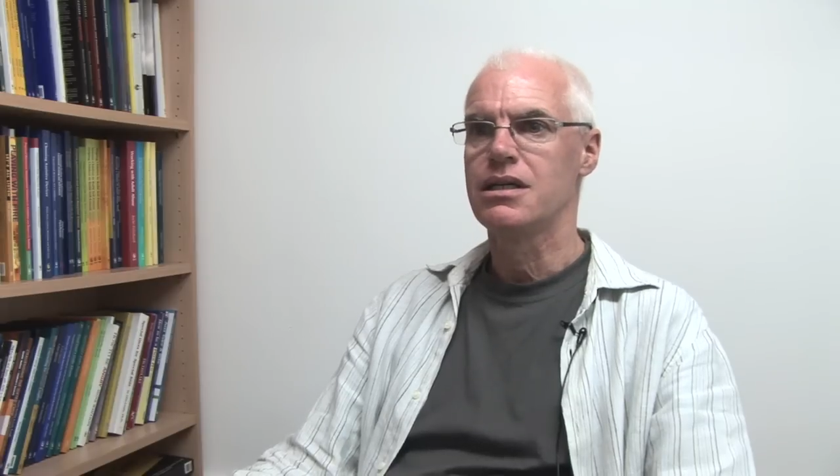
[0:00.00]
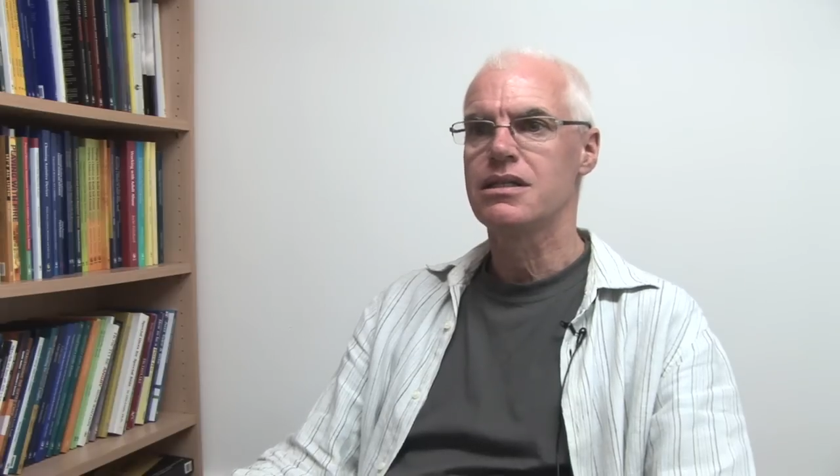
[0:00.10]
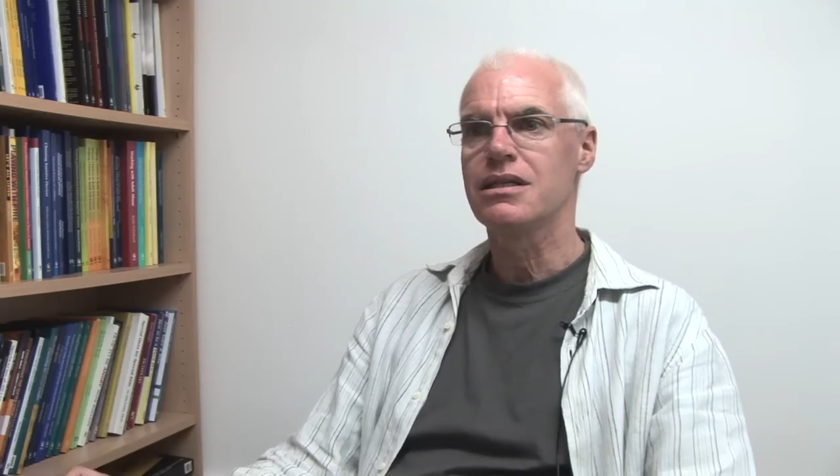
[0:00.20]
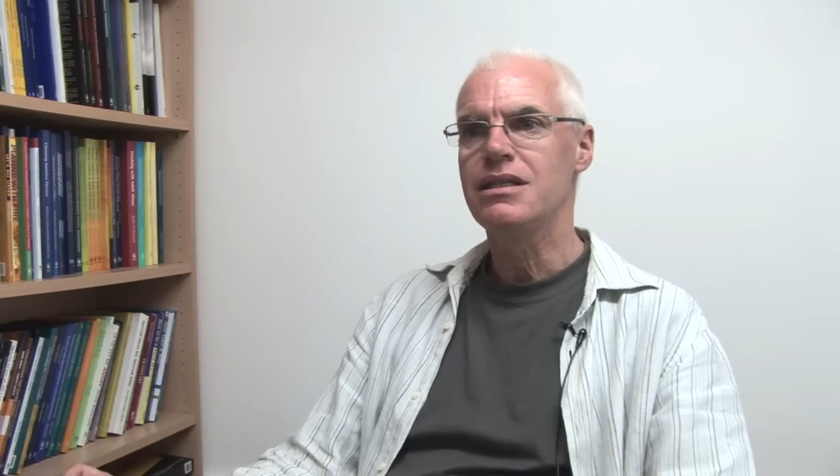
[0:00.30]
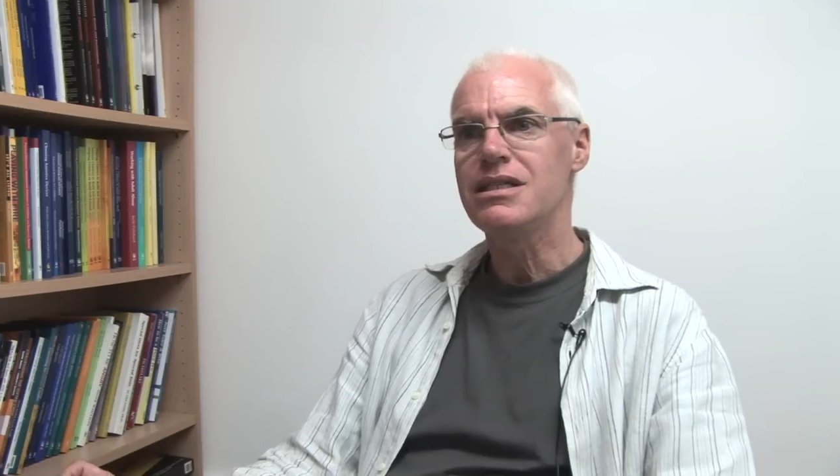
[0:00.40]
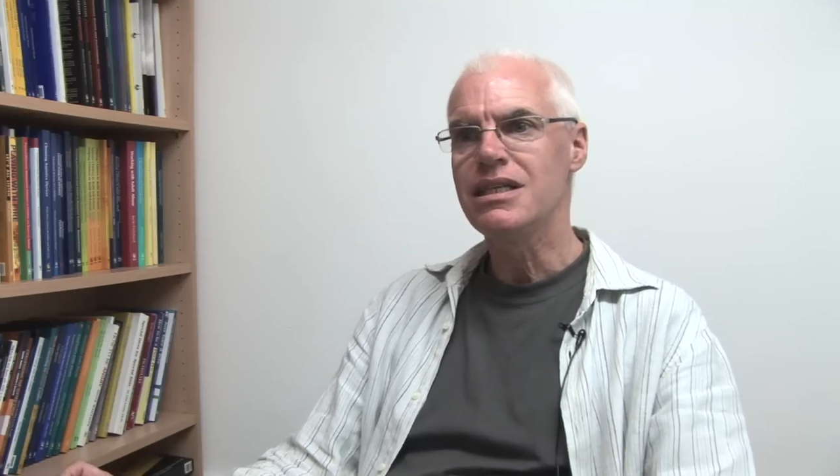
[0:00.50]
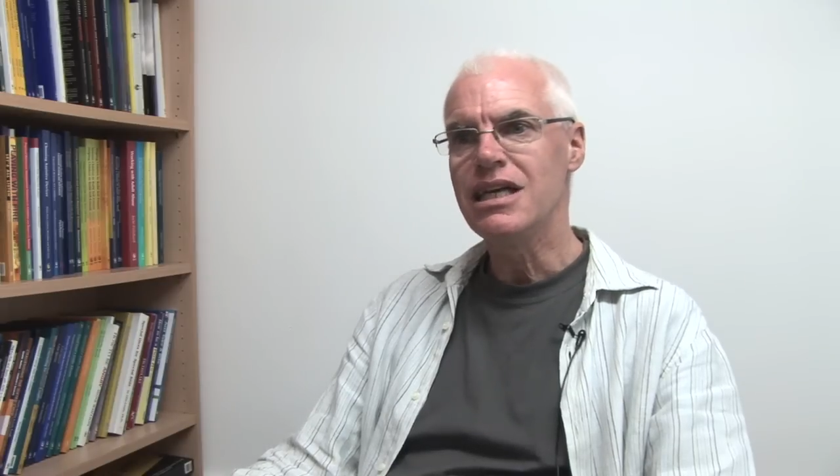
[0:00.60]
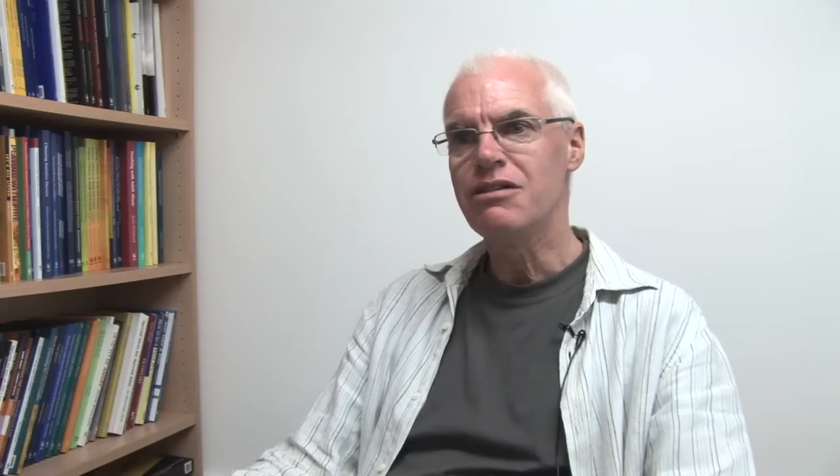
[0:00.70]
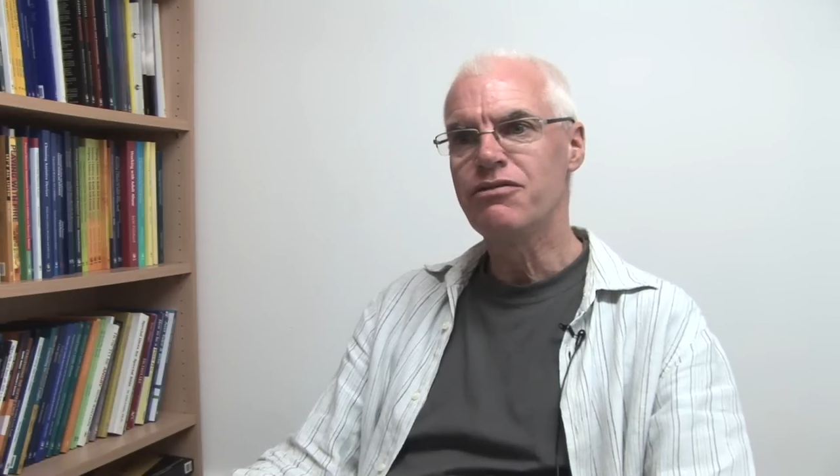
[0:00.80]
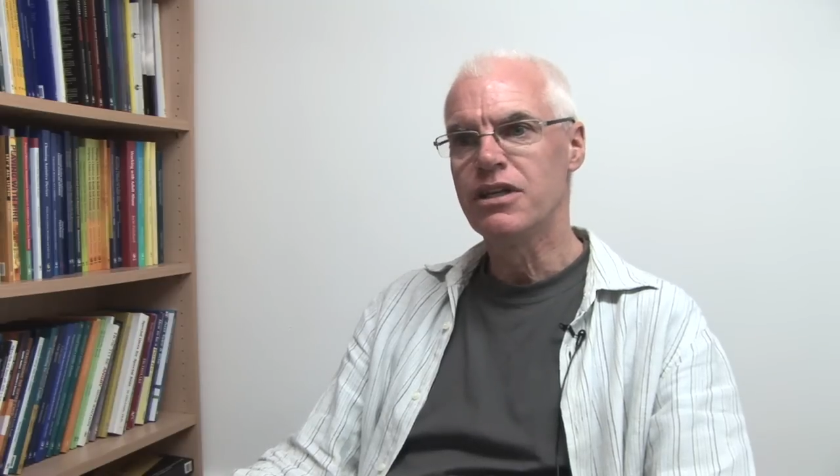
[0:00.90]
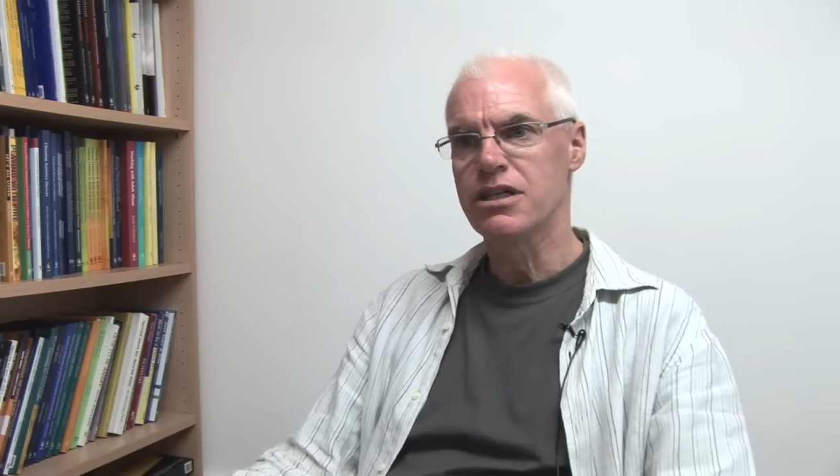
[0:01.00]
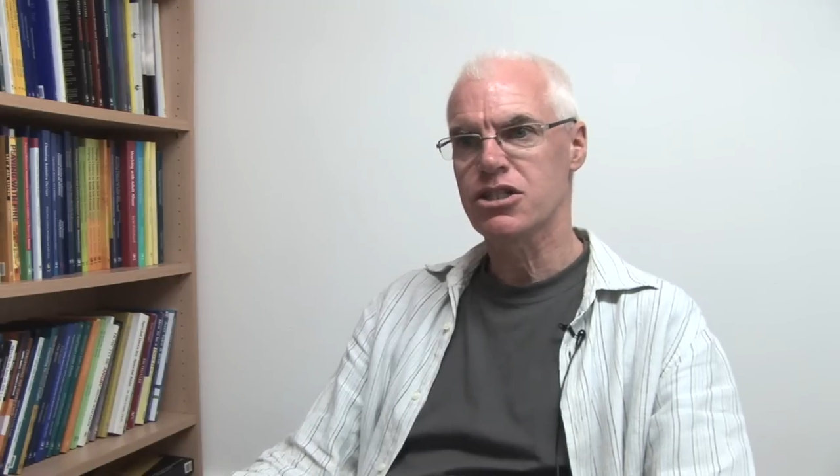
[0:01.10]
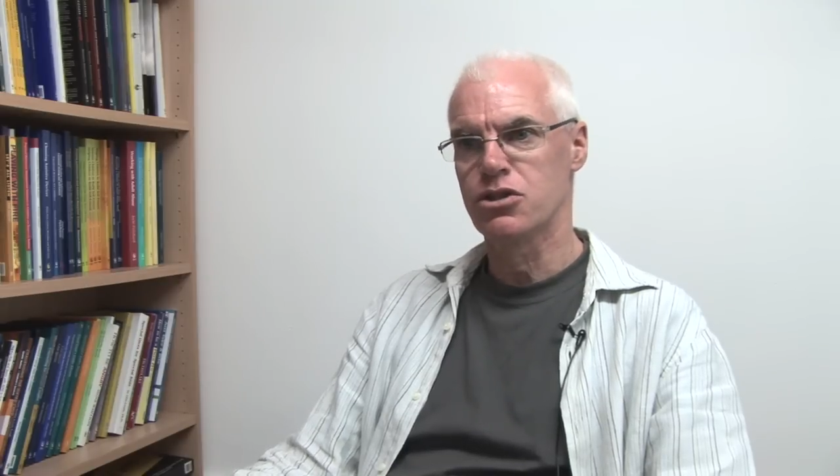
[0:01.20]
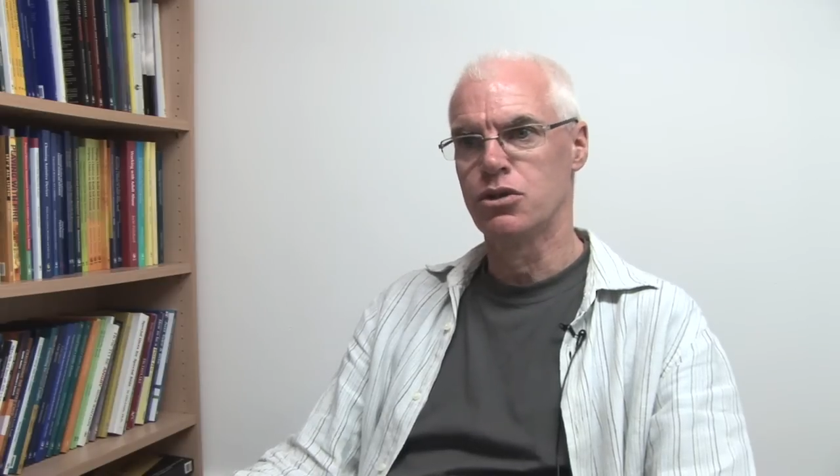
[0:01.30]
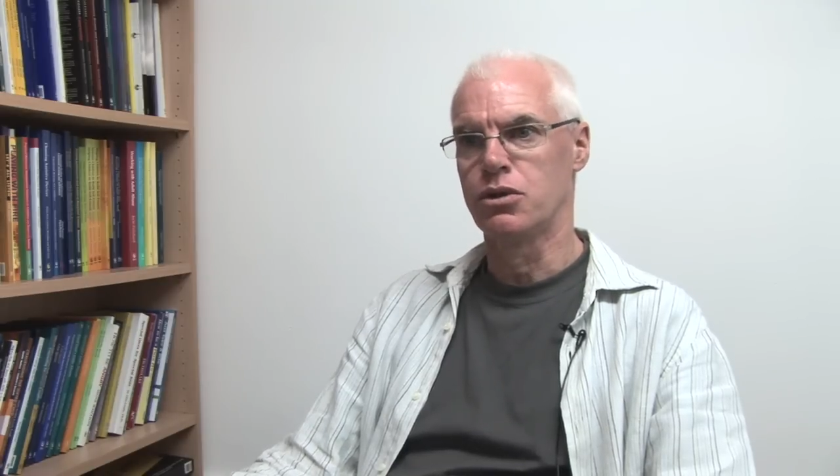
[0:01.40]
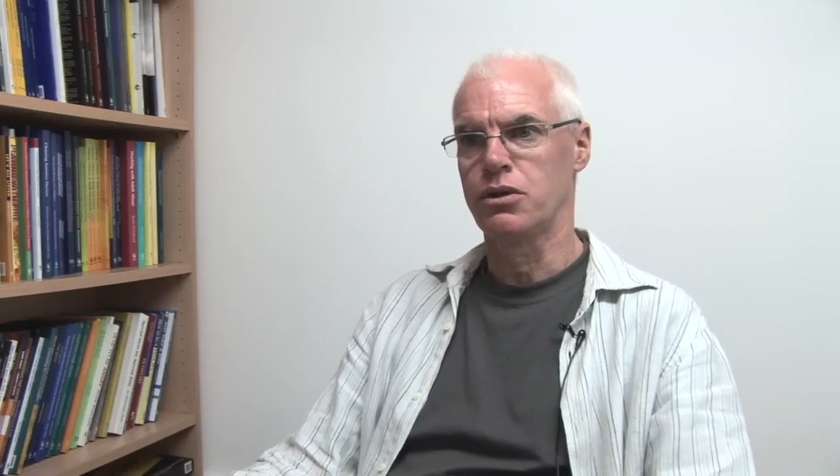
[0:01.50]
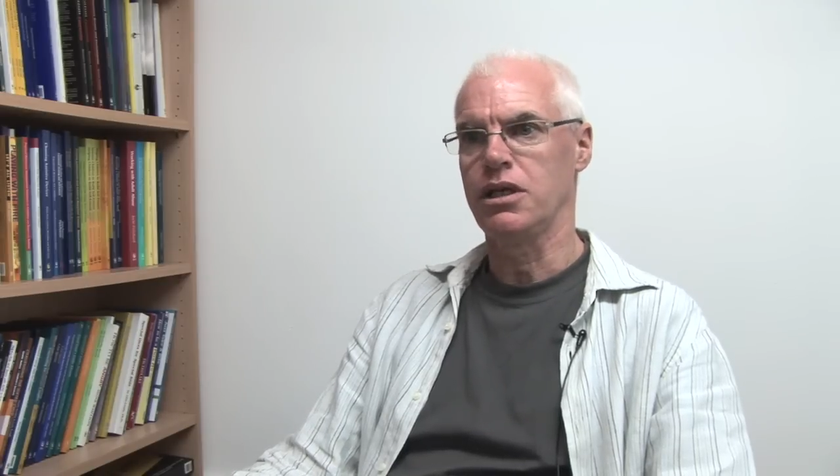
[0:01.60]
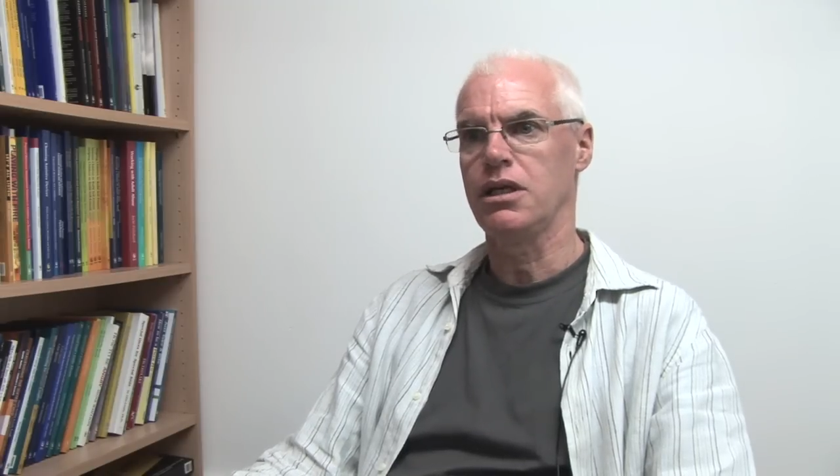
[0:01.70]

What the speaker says: to give their story